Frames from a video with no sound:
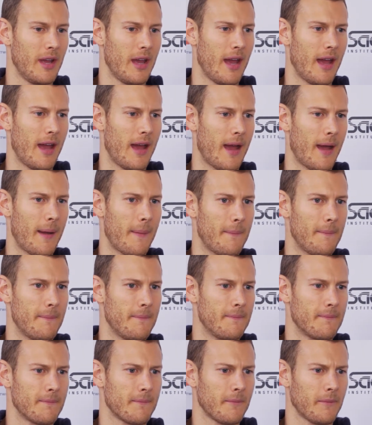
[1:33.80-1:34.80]

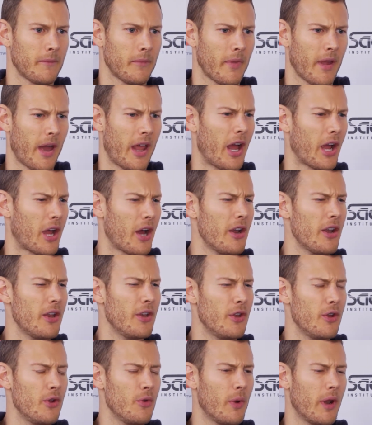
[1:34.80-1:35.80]
I kind of
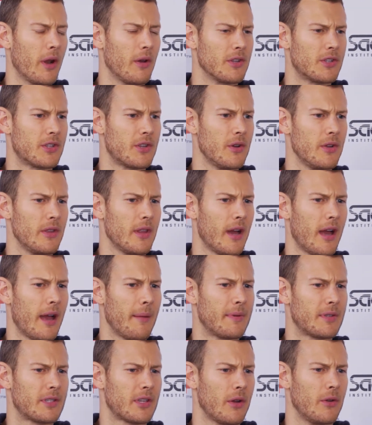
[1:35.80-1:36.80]
knew when I was doing that
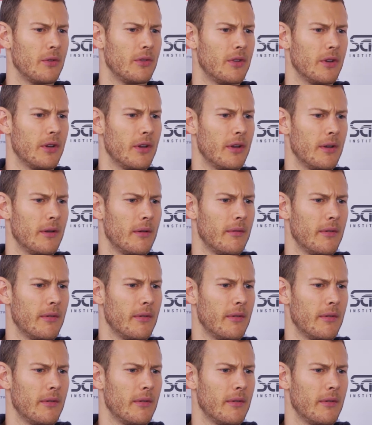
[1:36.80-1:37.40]
episode that